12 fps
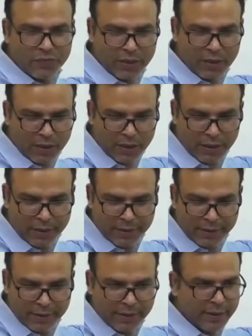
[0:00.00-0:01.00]
with the
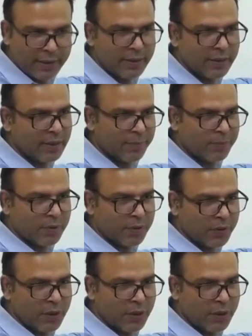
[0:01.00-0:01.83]
depth.